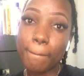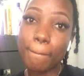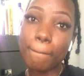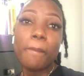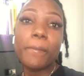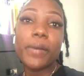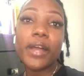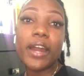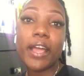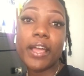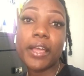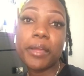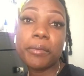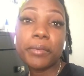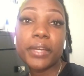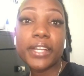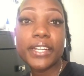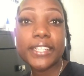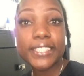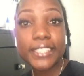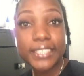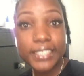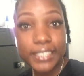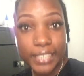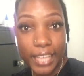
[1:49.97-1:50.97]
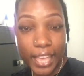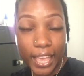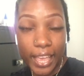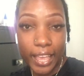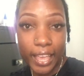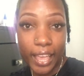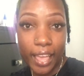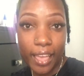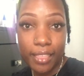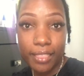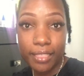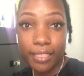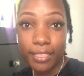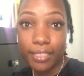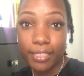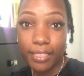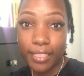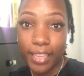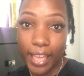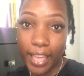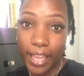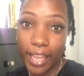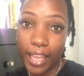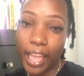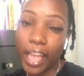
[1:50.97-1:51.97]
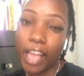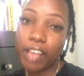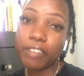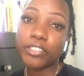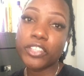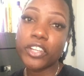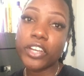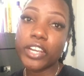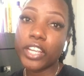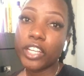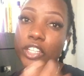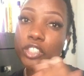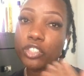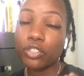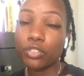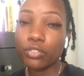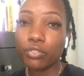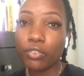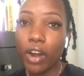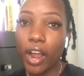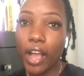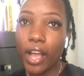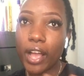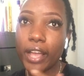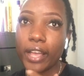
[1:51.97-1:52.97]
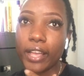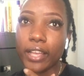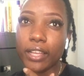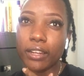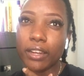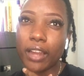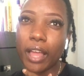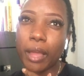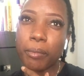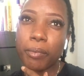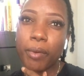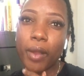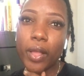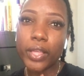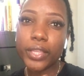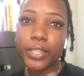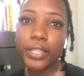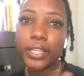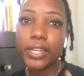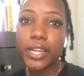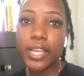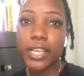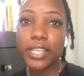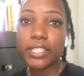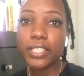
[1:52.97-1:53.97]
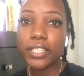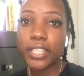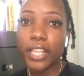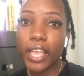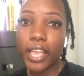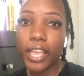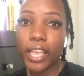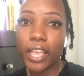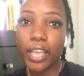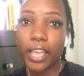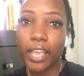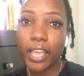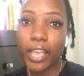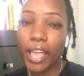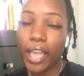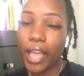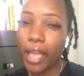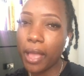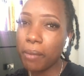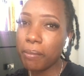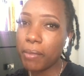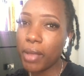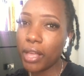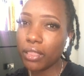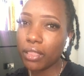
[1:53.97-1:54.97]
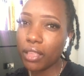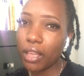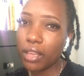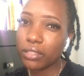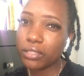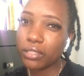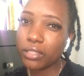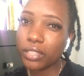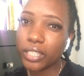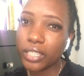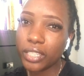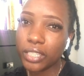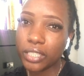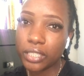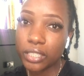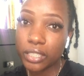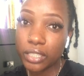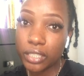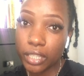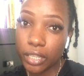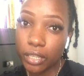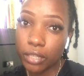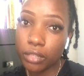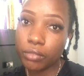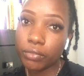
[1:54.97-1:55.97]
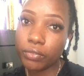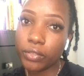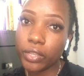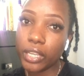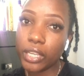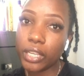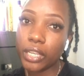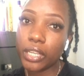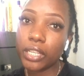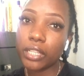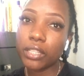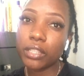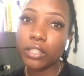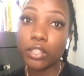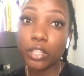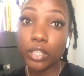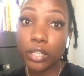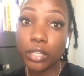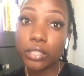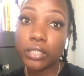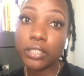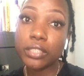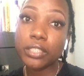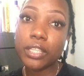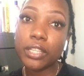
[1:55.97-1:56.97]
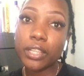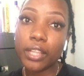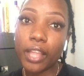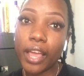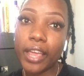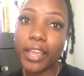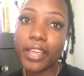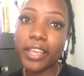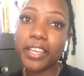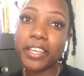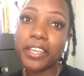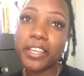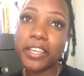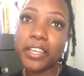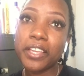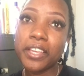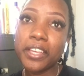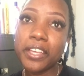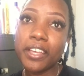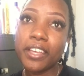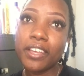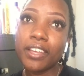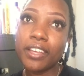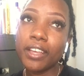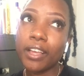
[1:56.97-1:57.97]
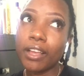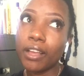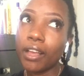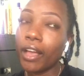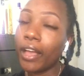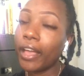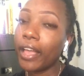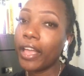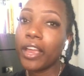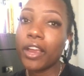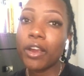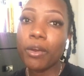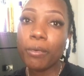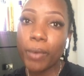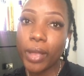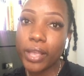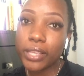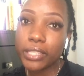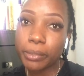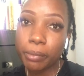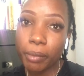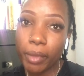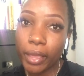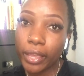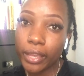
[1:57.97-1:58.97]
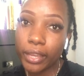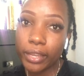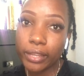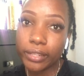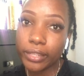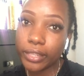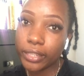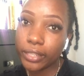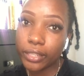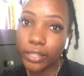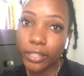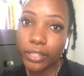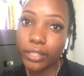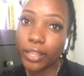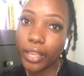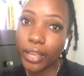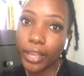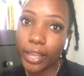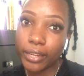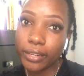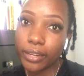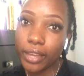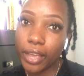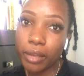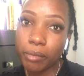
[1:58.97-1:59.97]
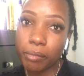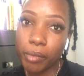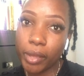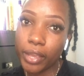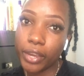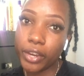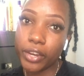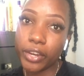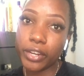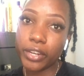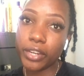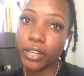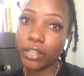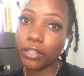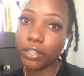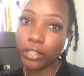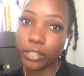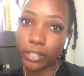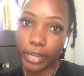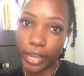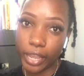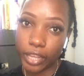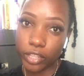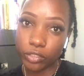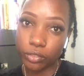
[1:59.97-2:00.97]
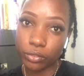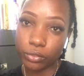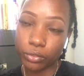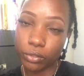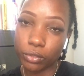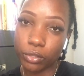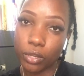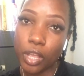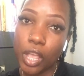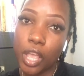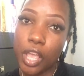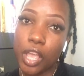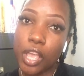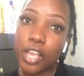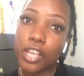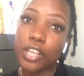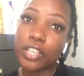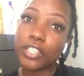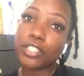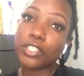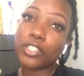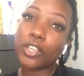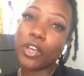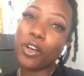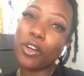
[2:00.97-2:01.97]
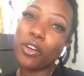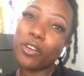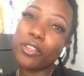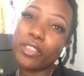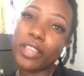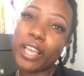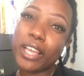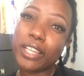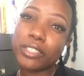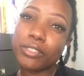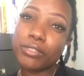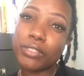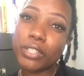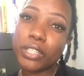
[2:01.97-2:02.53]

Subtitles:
But I am gonna say that after it dried, like probably the next day, it had my locks looking stiff. It looked like a hair wax paint. It didn't look like I dyed my hair. It didn't look natural. So that's